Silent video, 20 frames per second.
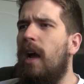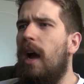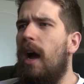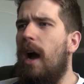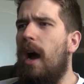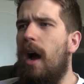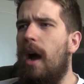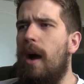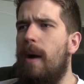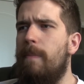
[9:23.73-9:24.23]

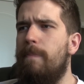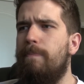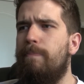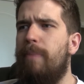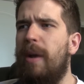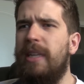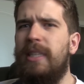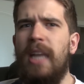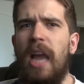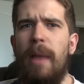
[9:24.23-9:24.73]

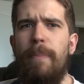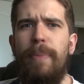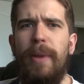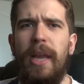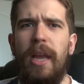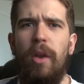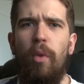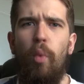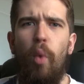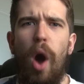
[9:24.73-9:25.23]
by typing
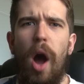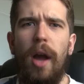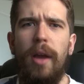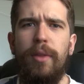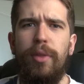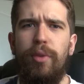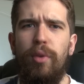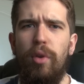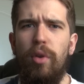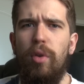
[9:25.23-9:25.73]
in
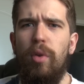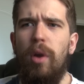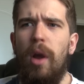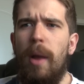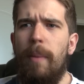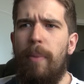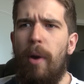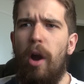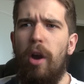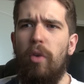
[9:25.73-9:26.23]
walkthrough
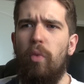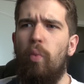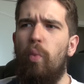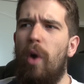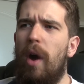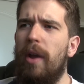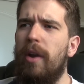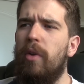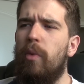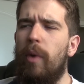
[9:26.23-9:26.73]
part
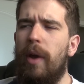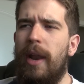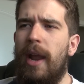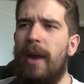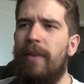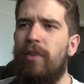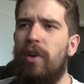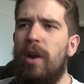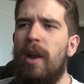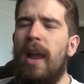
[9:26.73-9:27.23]
1 or
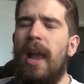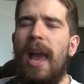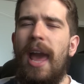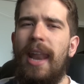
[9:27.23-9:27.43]
whatever,